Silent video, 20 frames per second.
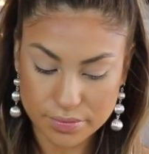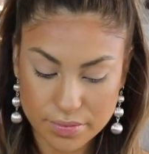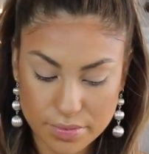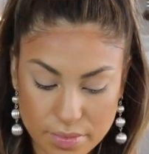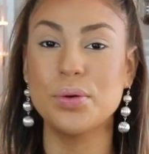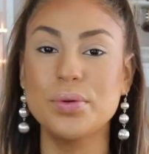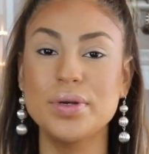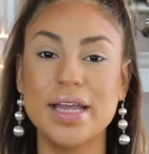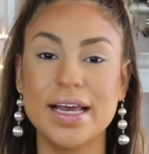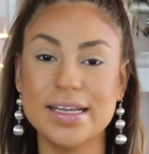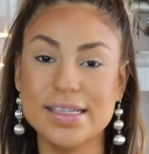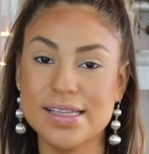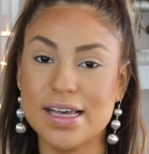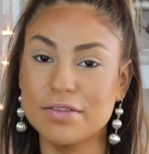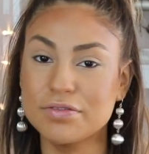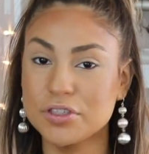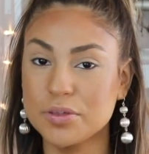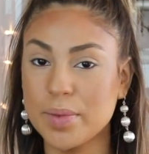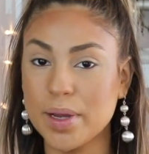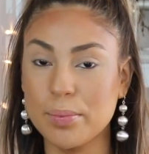So next,
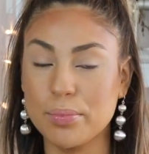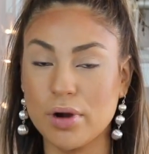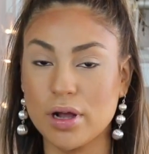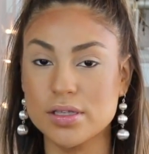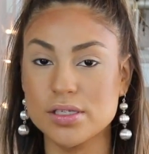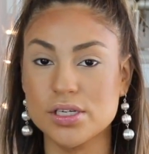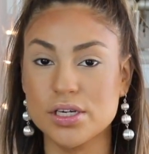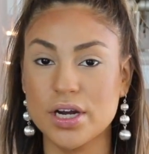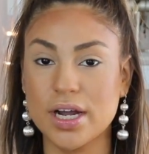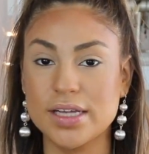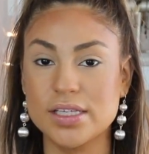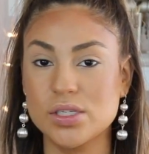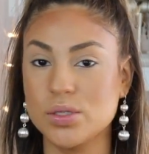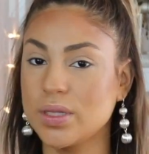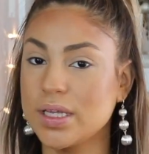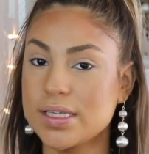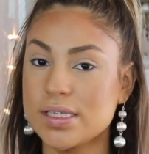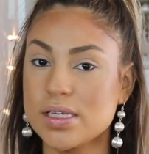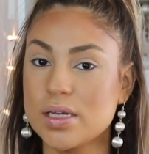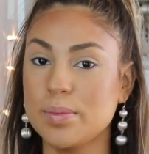after my bronzer, I do
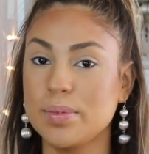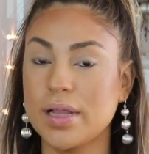like to